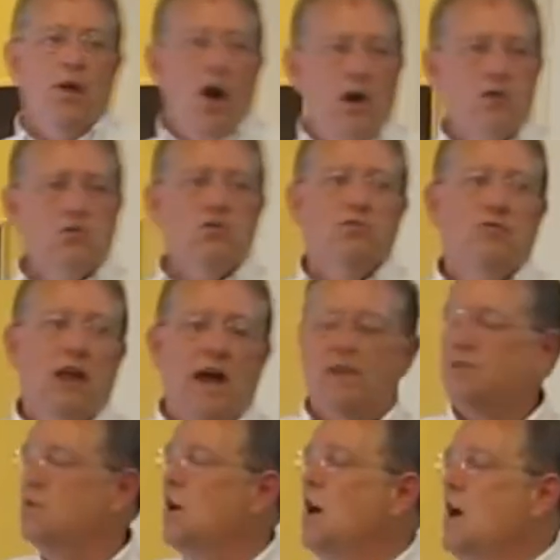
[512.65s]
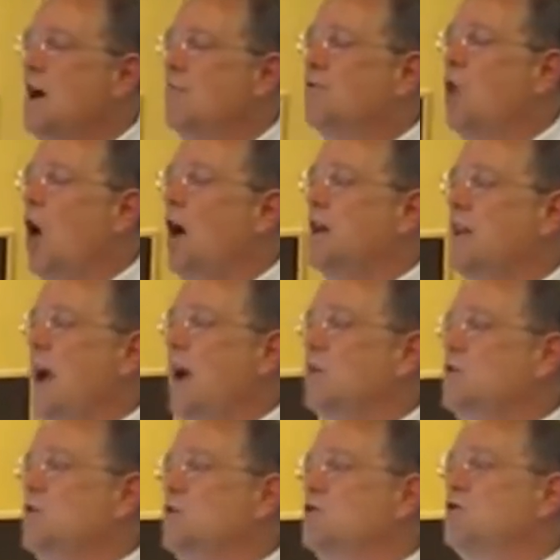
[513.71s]
with hundreds of deaths have gone
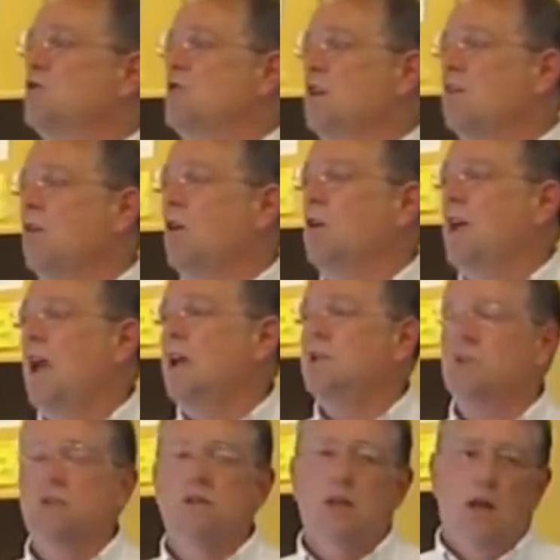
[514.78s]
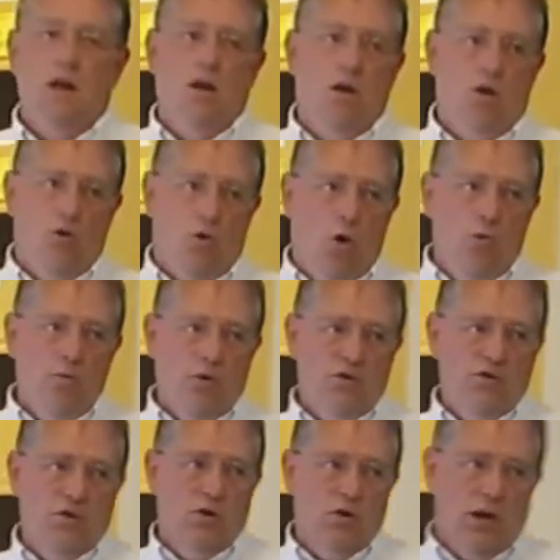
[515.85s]
down to zero cases, or
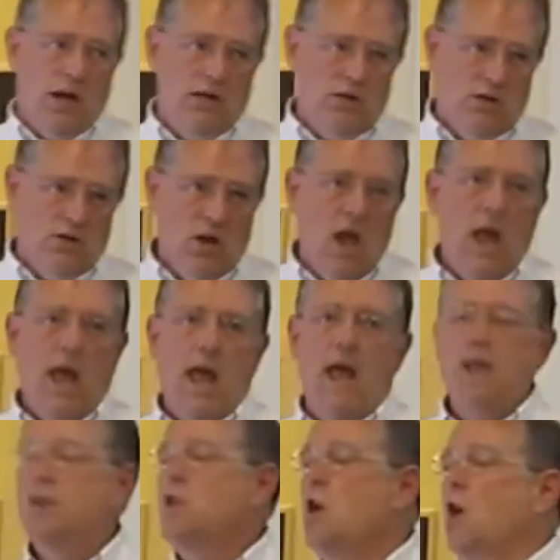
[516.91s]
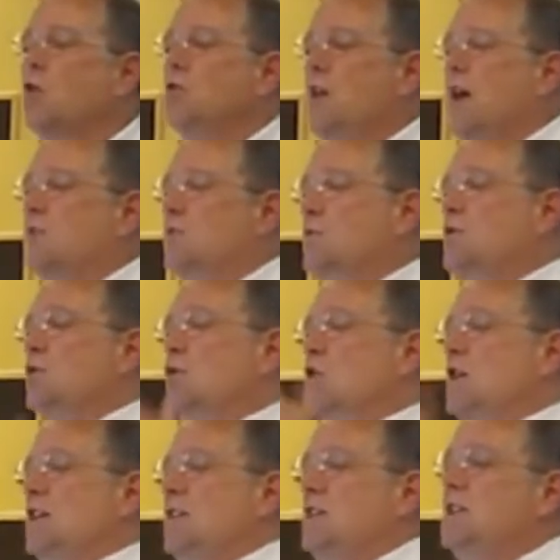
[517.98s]
almost zero cases, and no deaths. When you
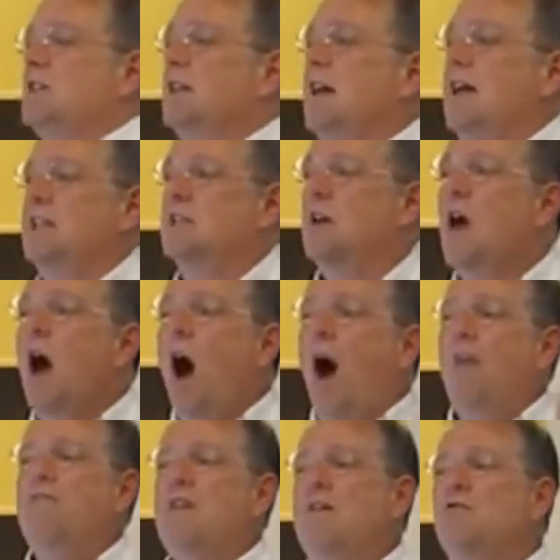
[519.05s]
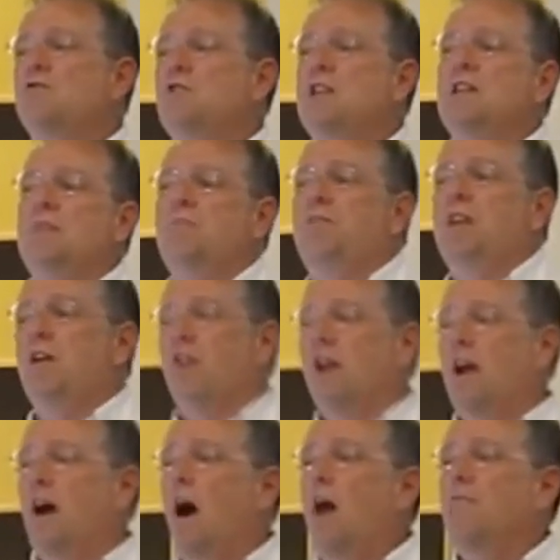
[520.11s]
look at this list, I've never seen
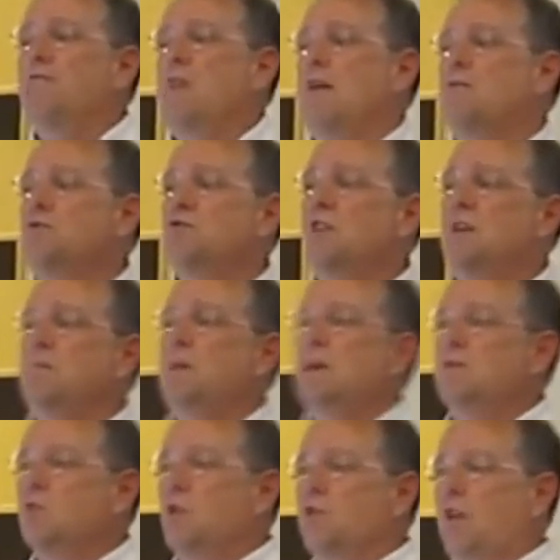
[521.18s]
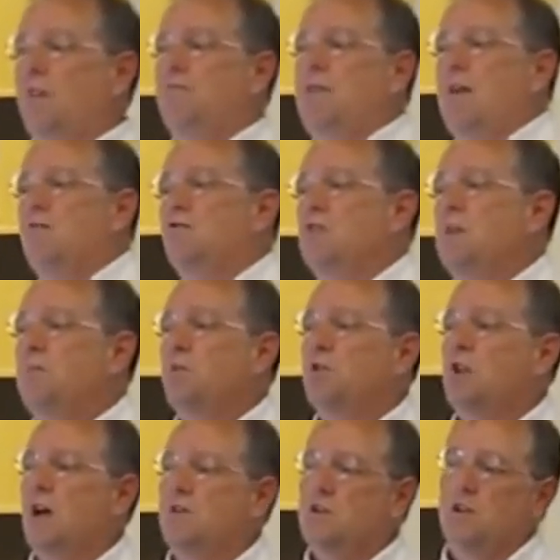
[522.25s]
diphtheria, I've never seen measles, I've never seen
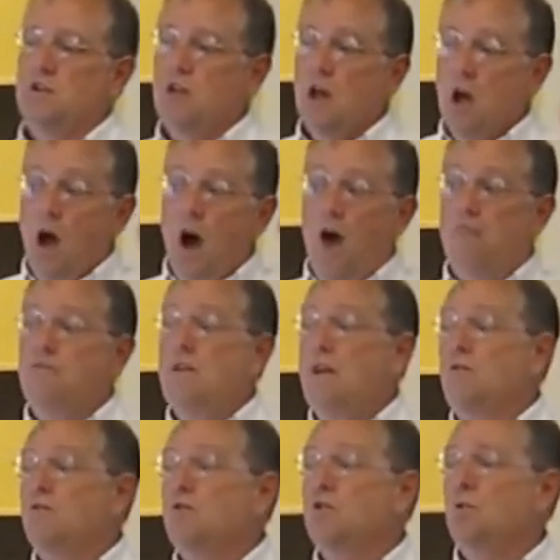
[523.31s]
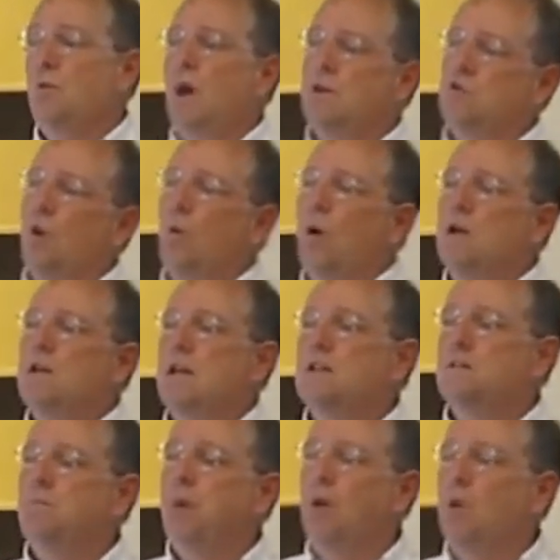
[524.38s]
pertussis, I've never seen, well, I saw one
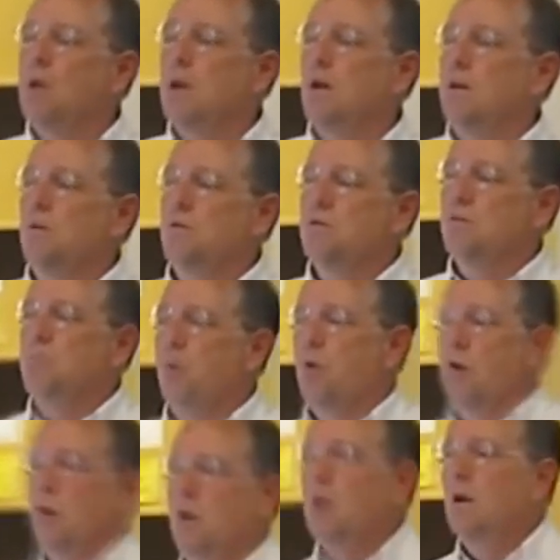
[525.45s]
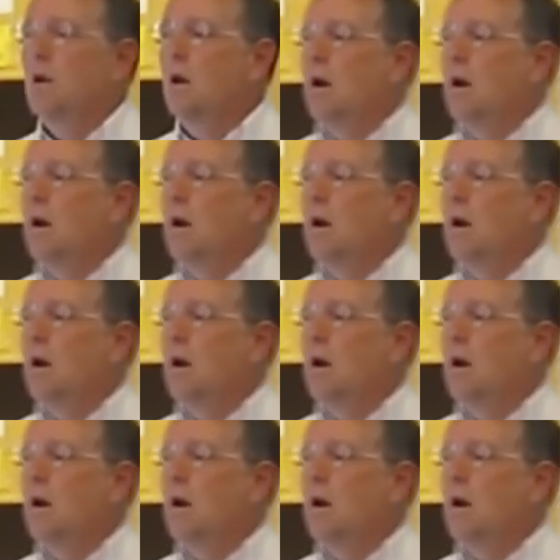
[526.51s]
case of polio that was important.